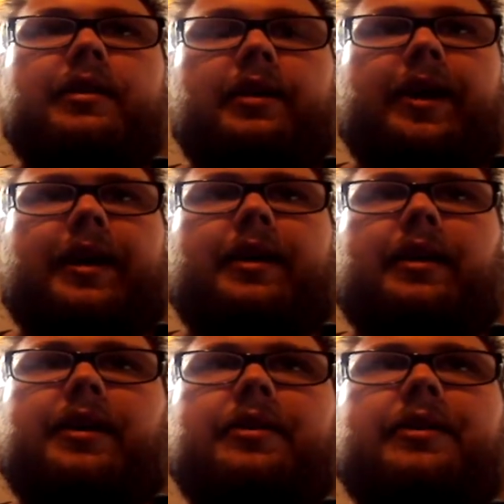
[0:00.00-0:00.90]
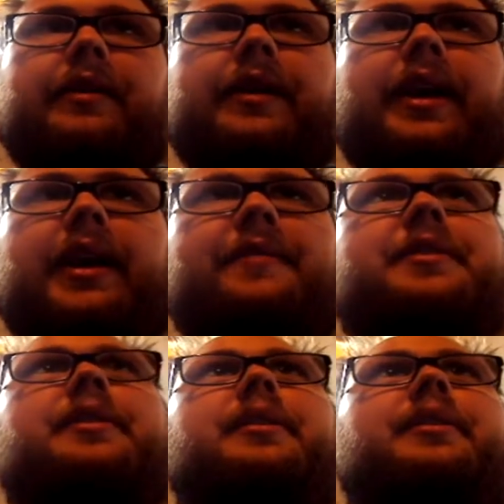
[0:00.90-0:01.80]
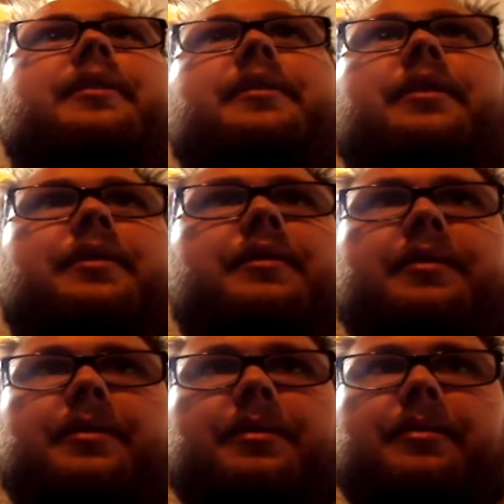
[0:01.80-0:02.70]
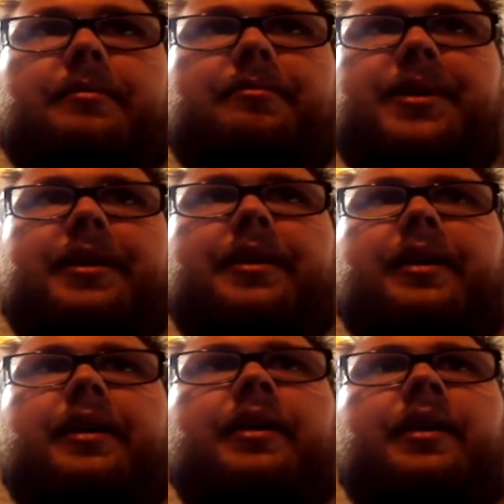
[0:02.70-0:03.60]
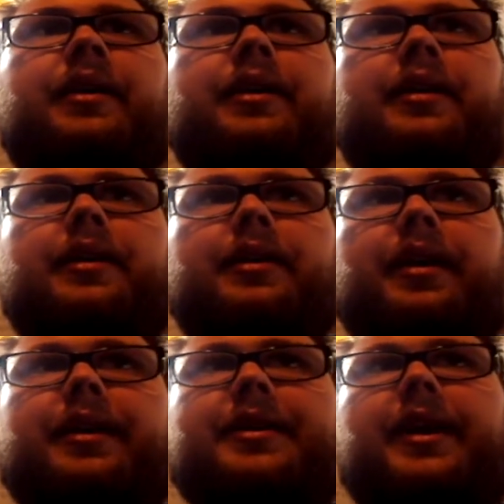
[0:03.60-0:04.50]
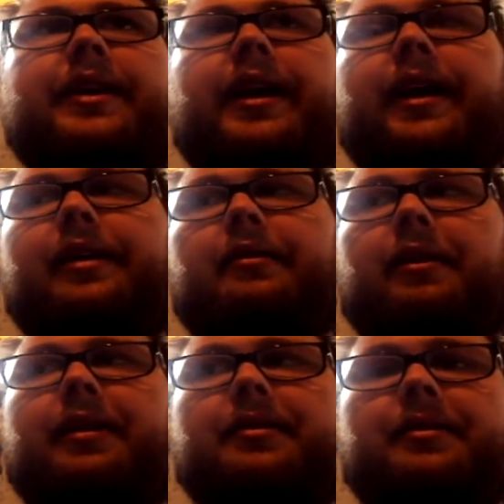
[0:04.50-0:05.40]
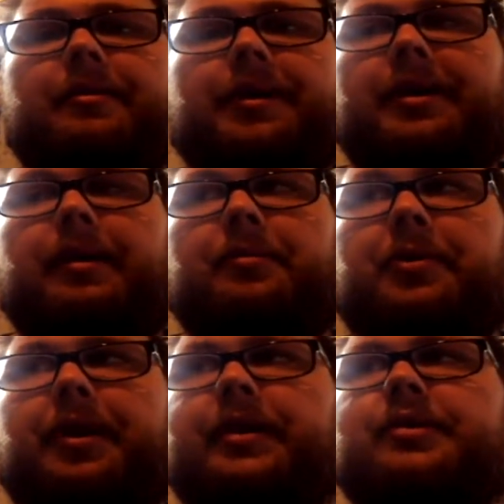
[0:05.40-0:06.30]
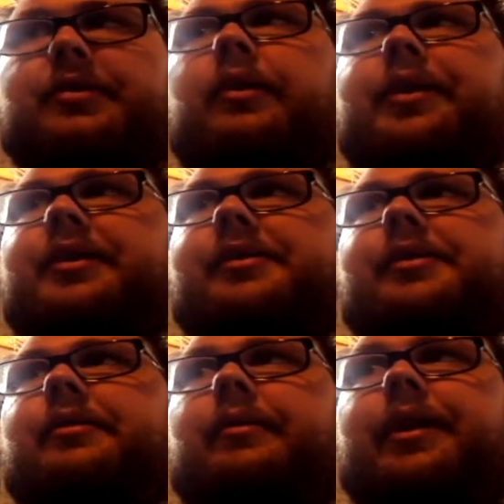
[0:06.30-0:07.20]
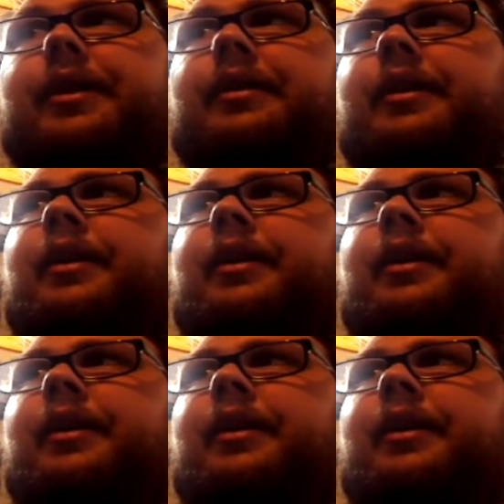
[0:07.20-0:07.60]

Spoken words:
Like, you don't even have to be a dedicated reader to read that book. It's so easy to read.